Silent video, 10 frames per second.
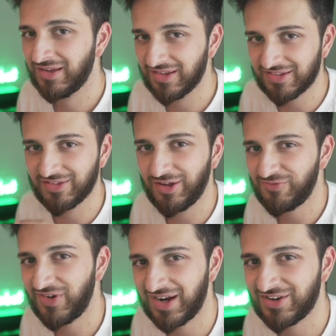This is
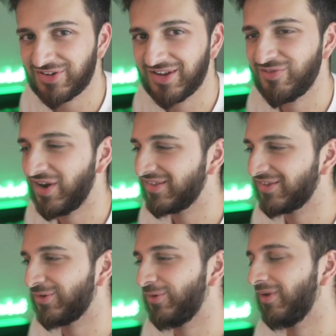not financial advice
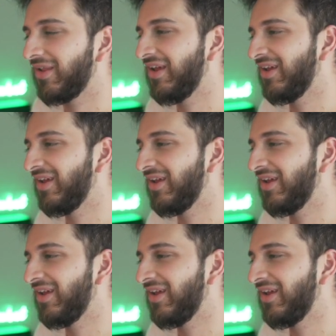at all.